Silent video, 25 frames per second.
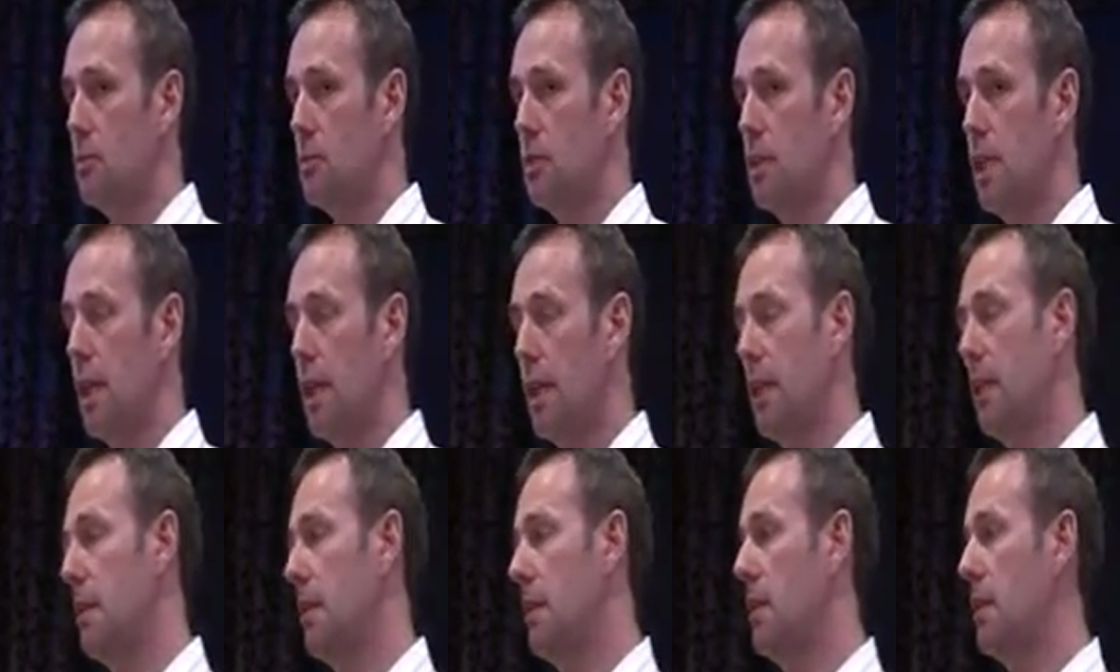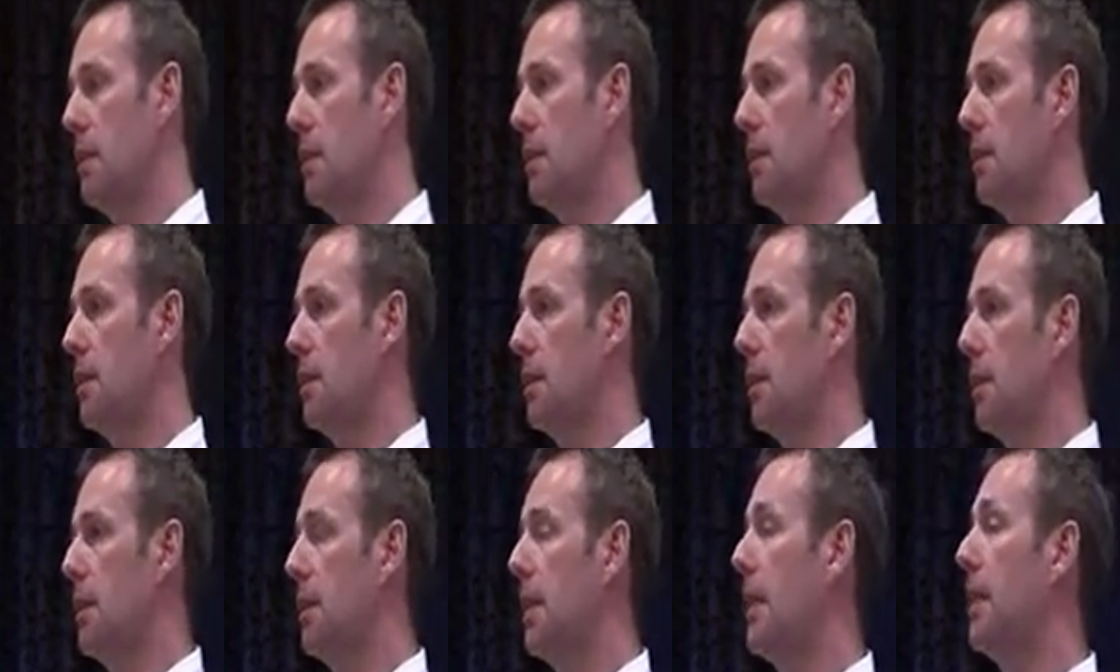take
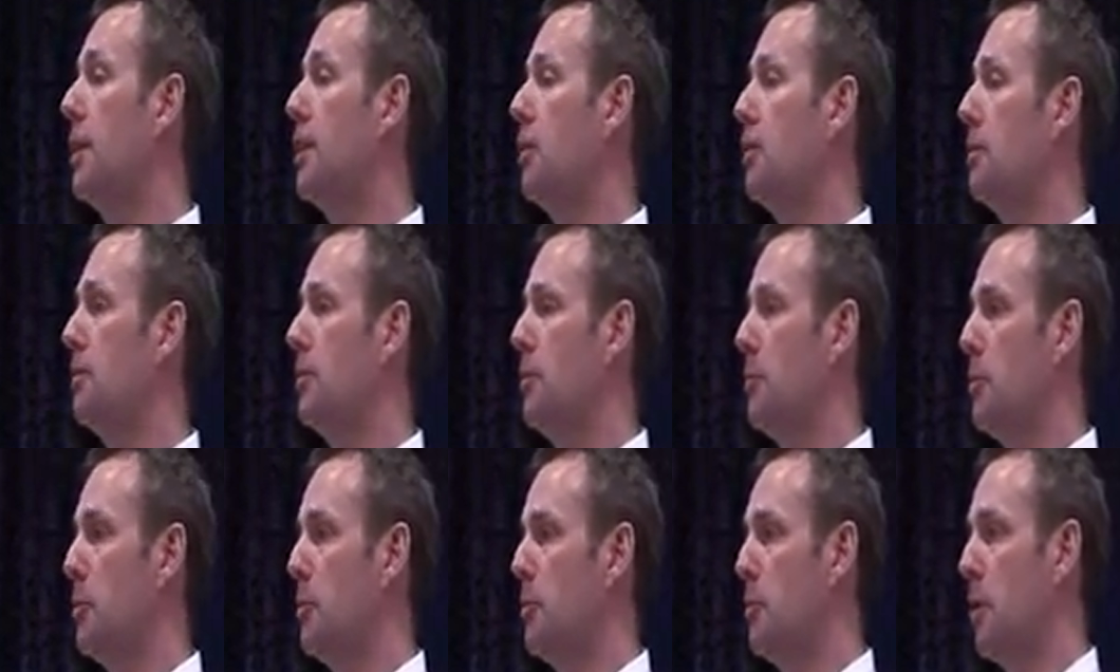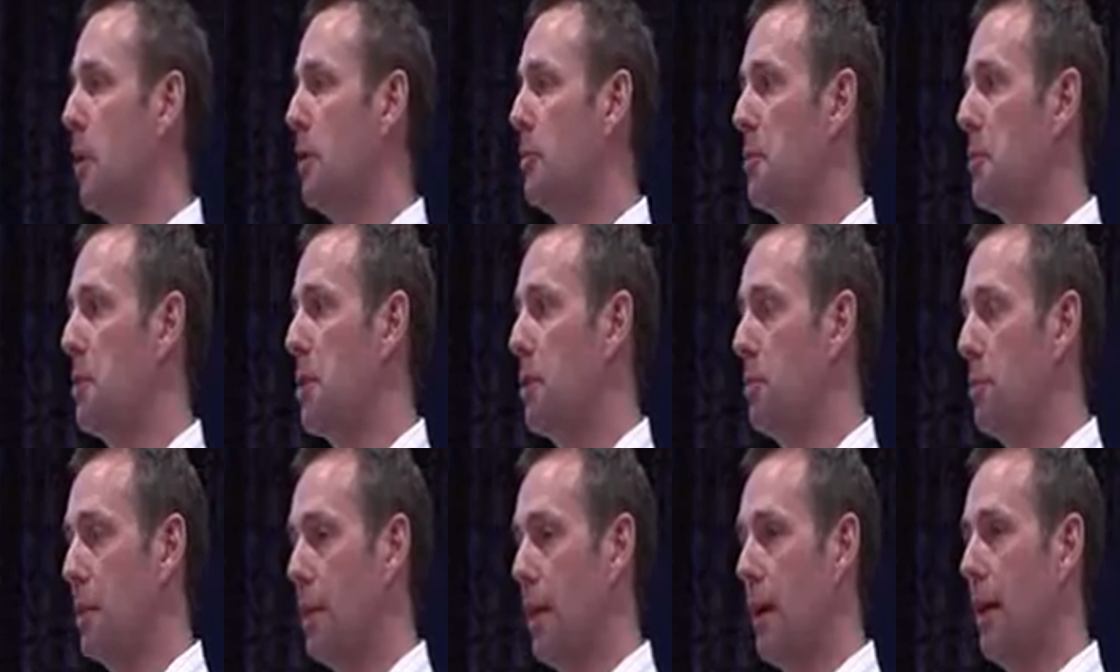an income from the
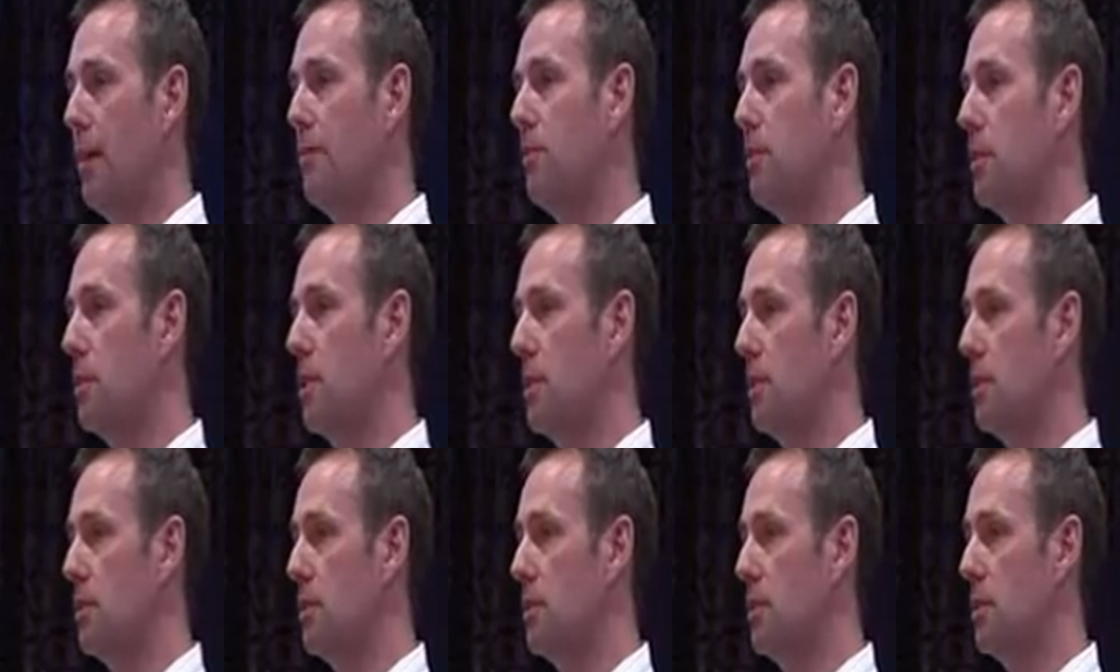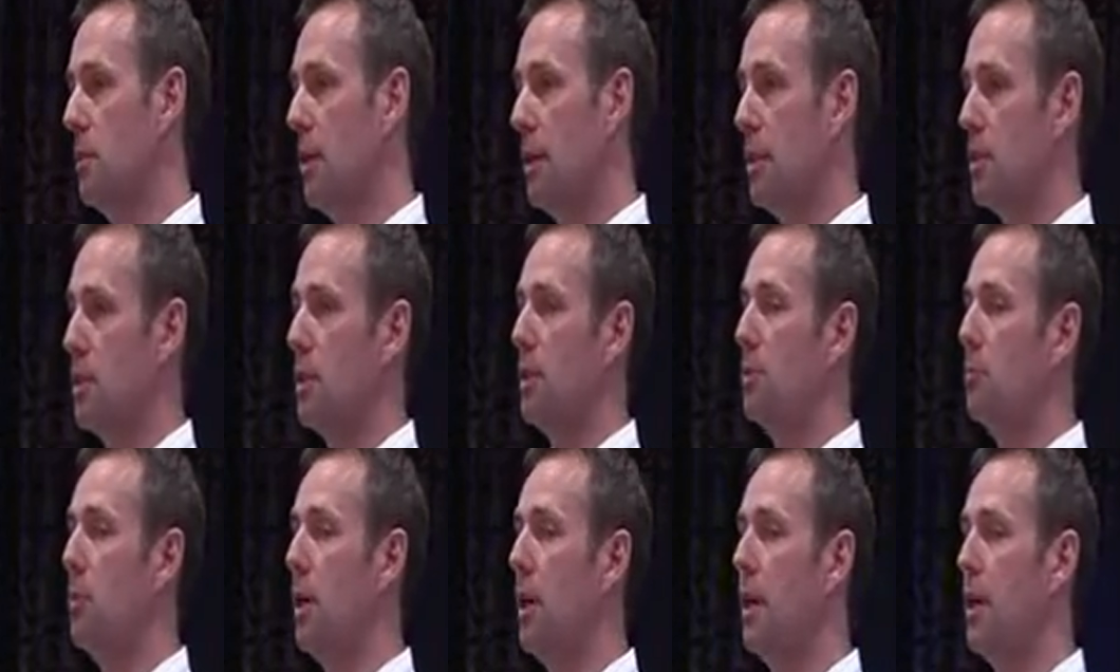property without having to
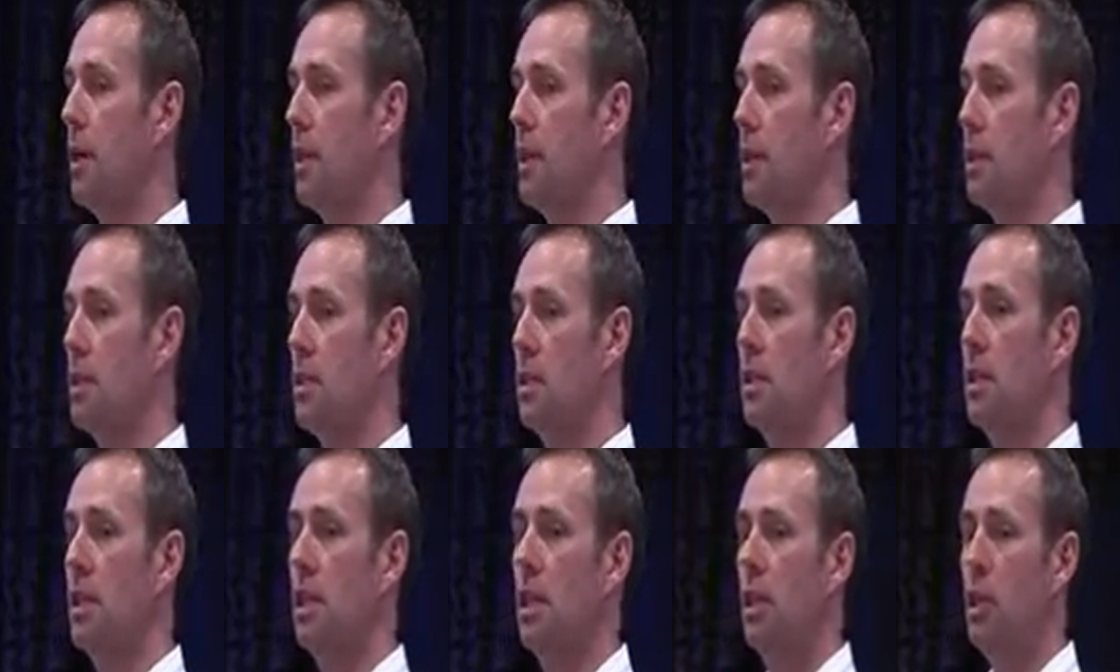actually buy it.